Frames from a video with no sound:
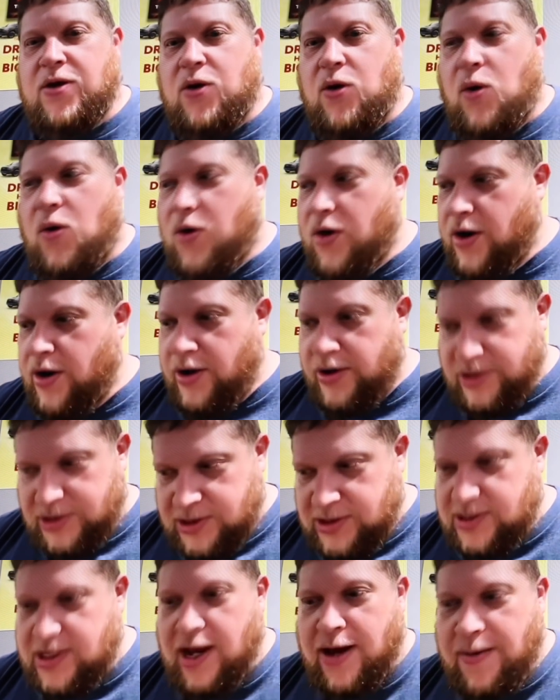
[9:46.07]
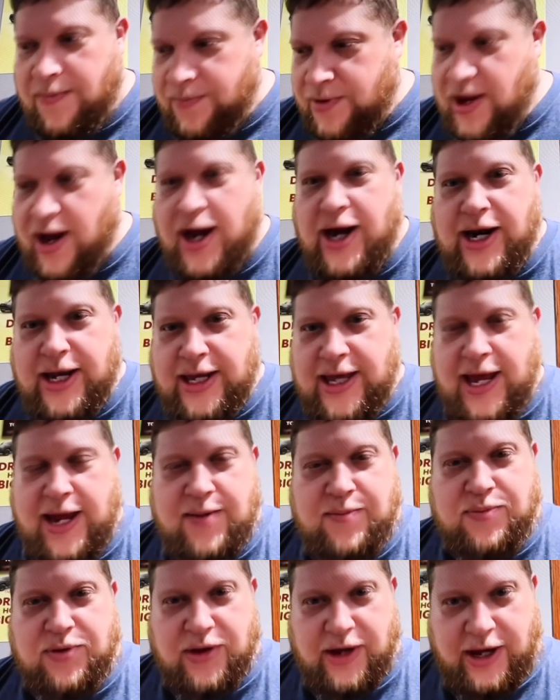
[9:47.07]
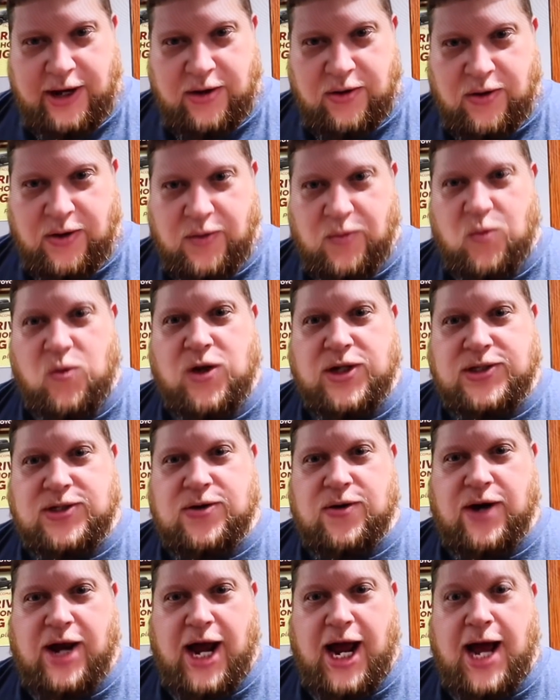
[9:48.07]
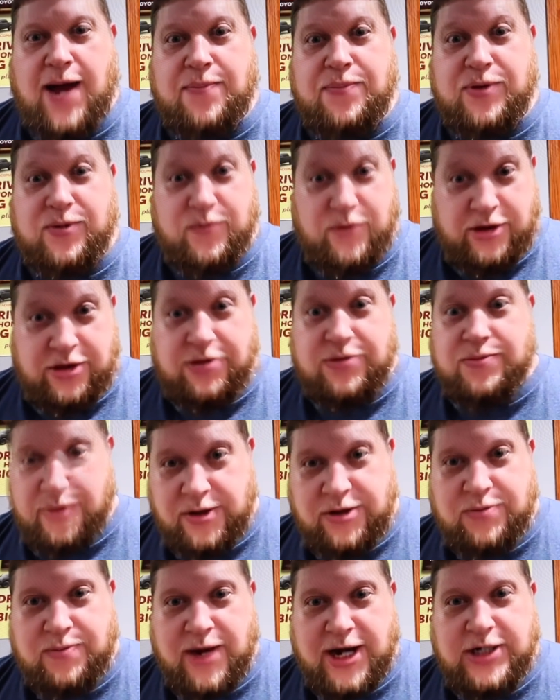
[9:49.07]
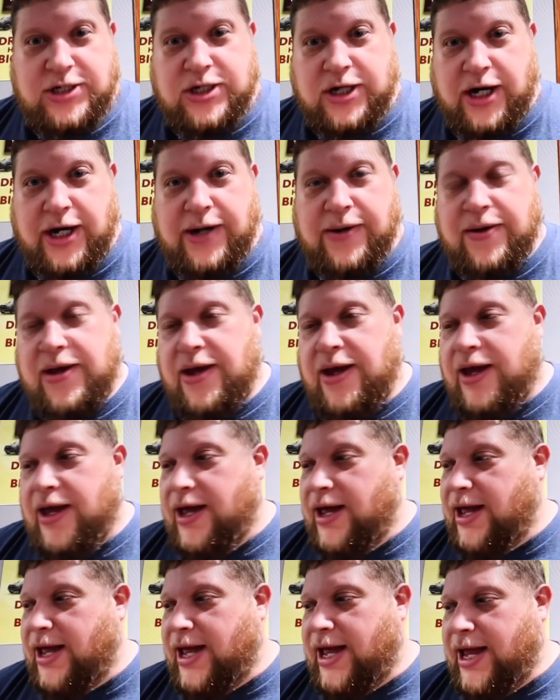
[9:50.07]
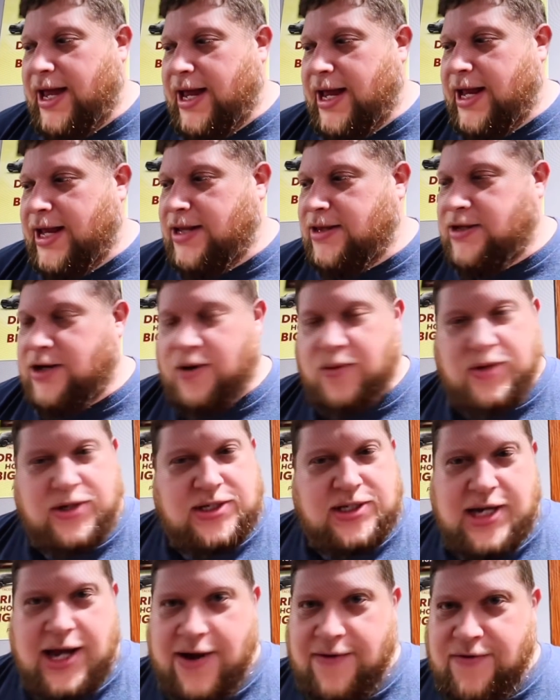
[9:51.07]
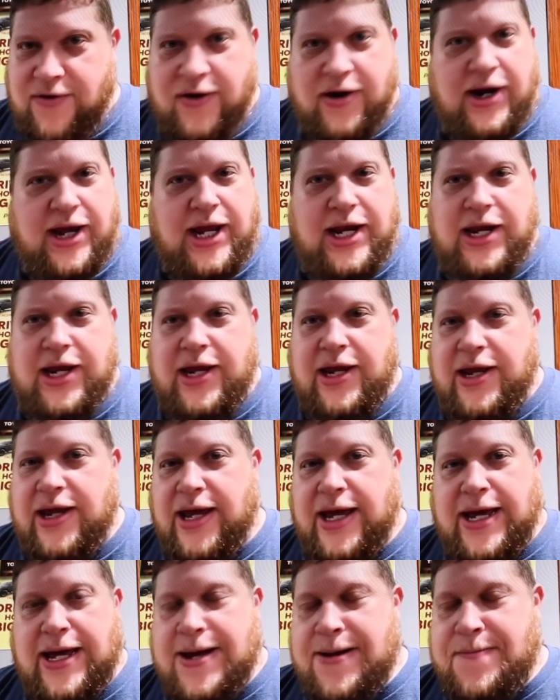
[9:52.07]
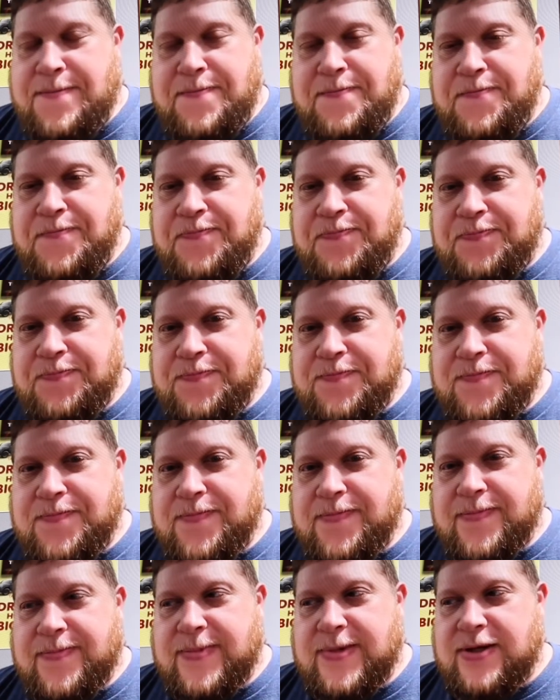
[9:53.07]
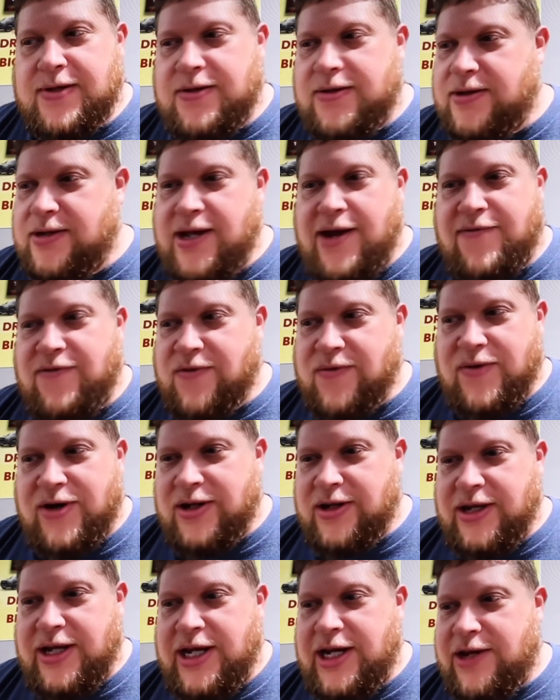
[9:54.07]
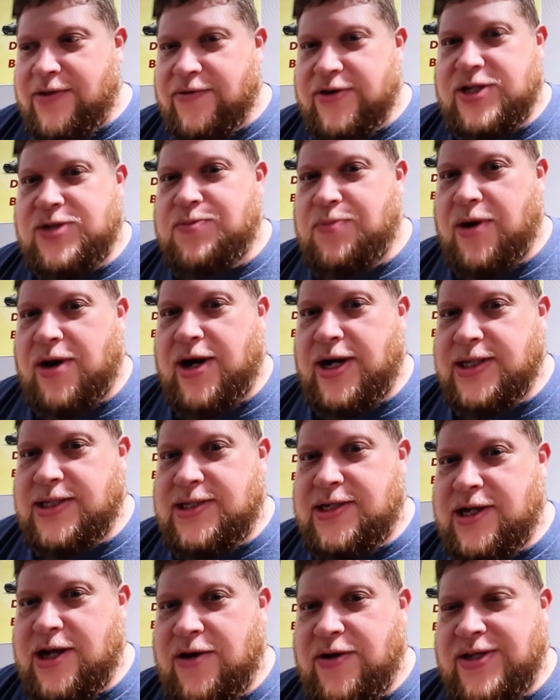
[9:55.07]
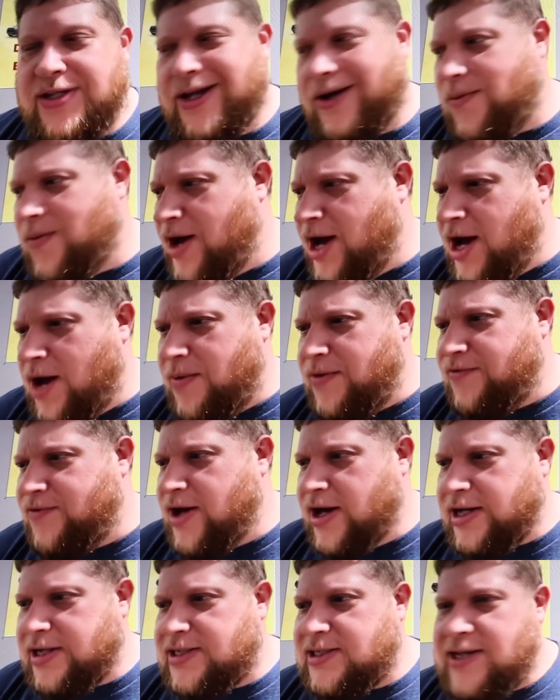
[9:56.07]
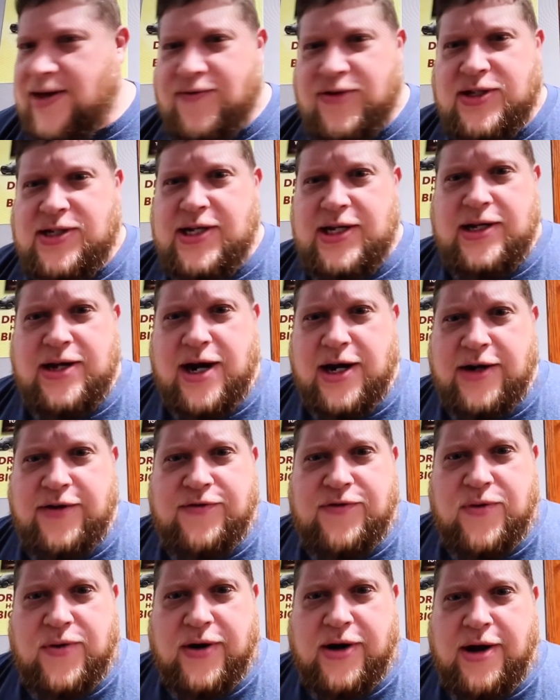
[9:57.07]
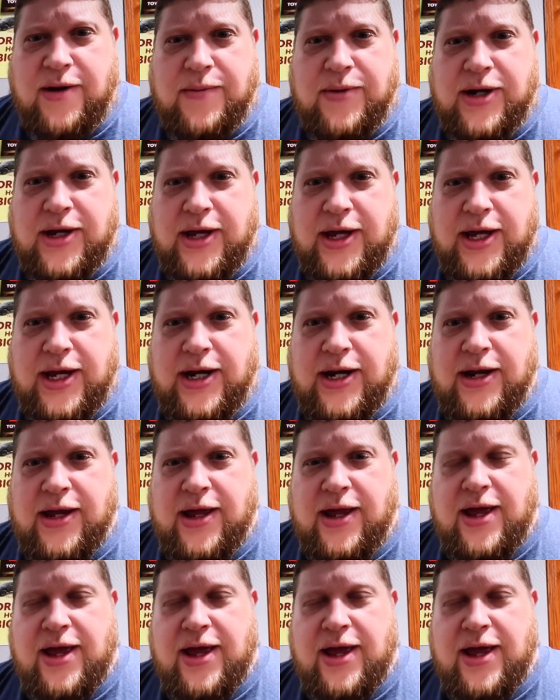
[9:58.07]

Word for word: or some kind of game plan on what's going to happen with with my truck. And there was never any, um, never really any response. You know, he's like, well, we've got a 1794 coming in,